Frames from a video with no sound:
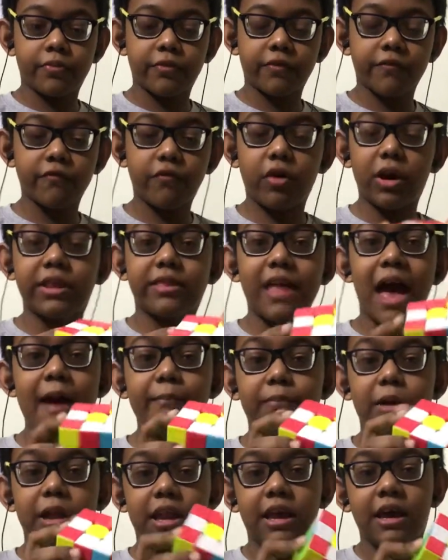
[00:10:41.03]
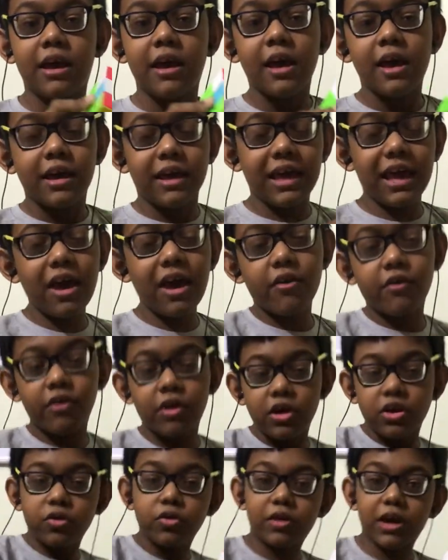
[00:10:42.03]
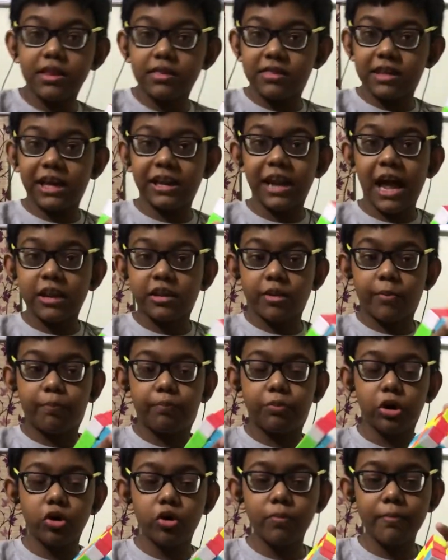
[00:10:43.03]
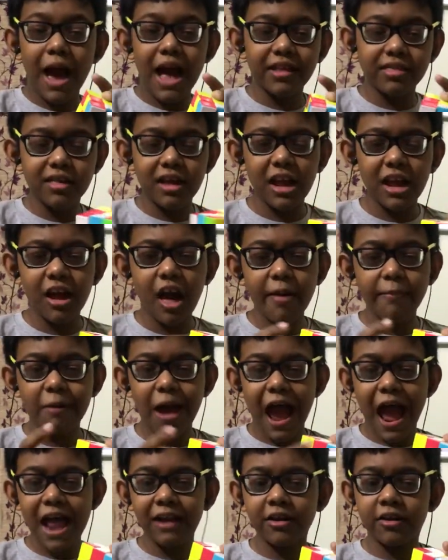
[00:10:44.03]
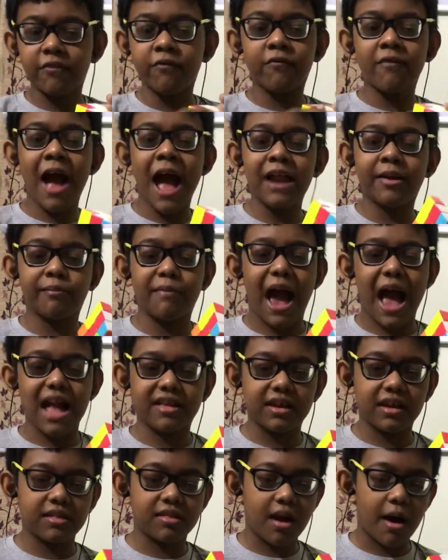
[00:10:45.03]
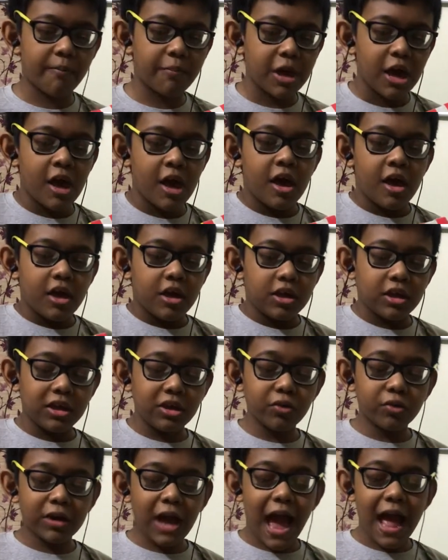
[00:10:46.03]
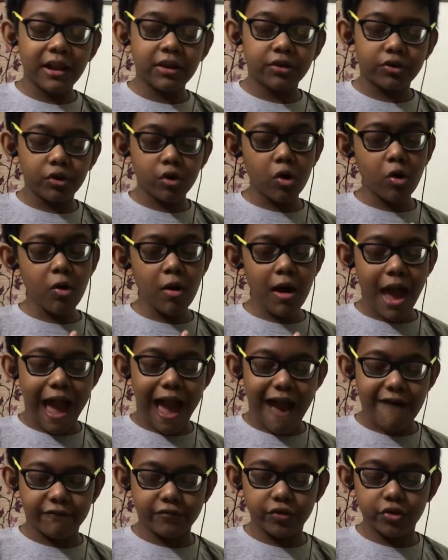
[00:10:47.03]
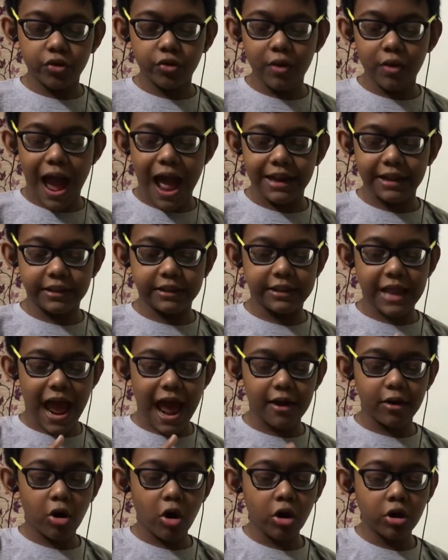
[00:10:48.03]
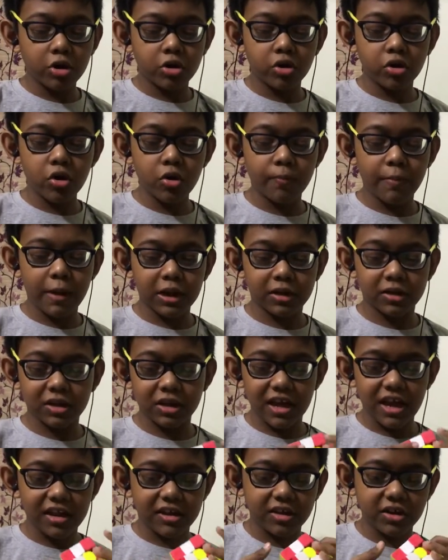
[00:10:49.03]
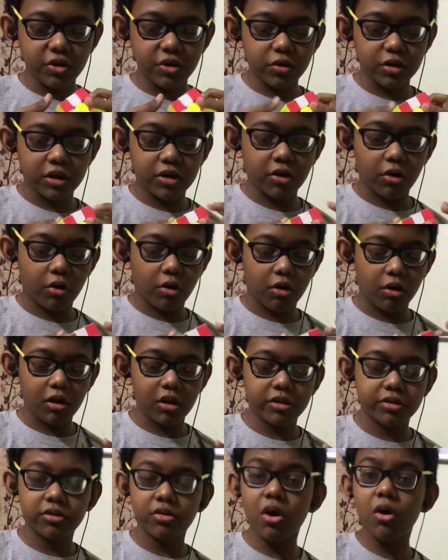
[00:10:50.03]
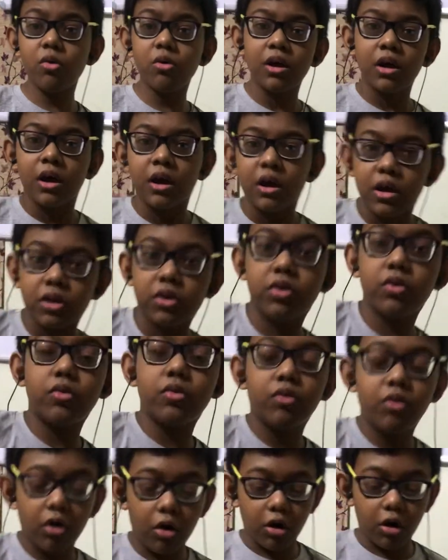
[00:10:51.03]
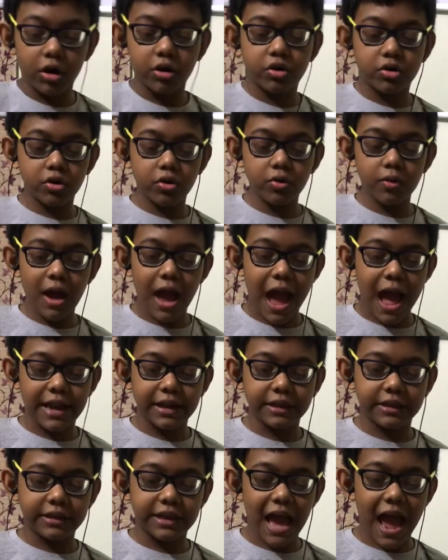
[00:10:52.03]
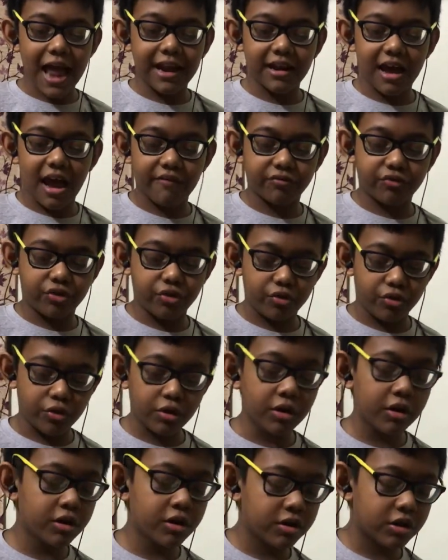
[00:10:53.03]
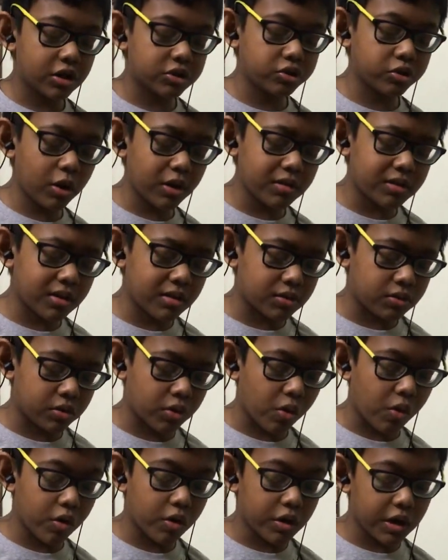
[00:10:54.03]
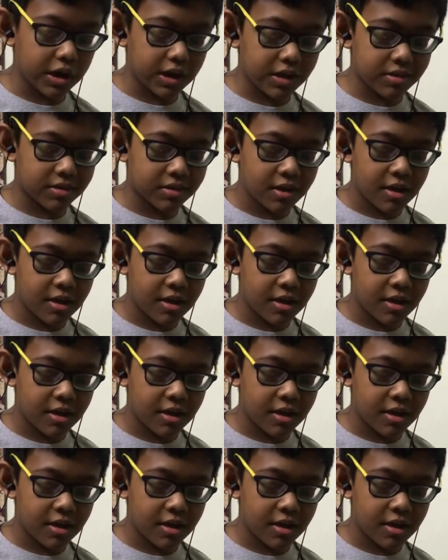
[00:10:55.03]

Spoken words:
For example, here you can see that the blue matches up and the red matches up. You can do F2 and then R2, but you can also do R2 and then F2. The choice is yours.